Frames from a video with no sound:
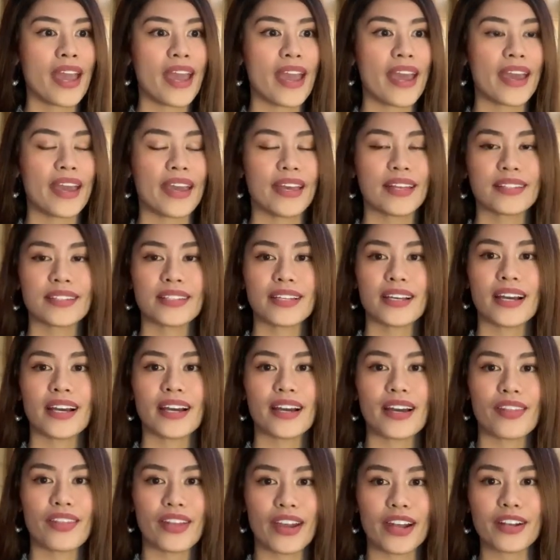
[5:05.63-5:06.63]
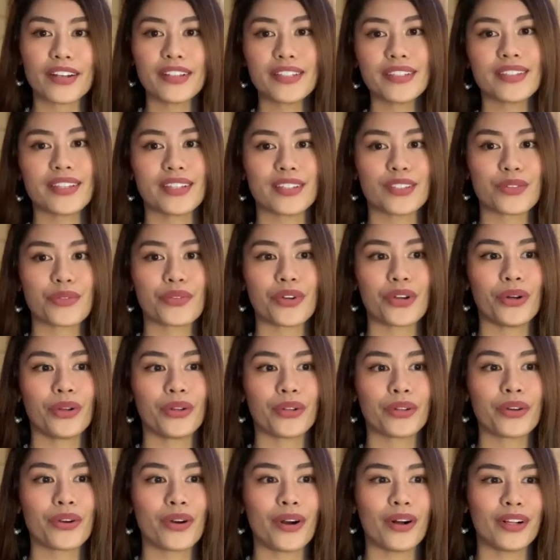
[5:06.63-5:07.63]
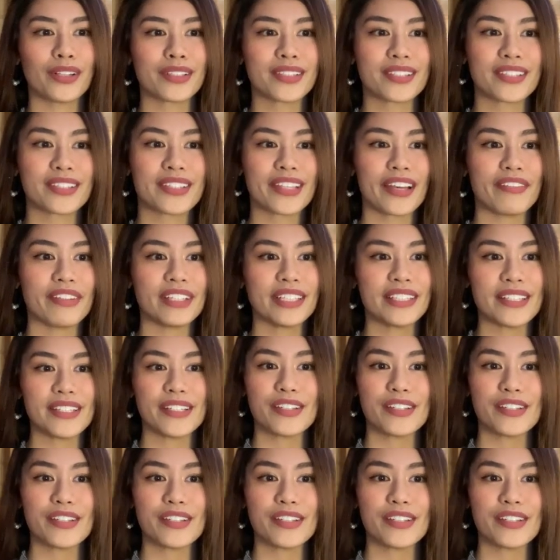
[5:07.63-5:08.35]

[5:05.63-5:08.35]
And there is this rule called 70-30,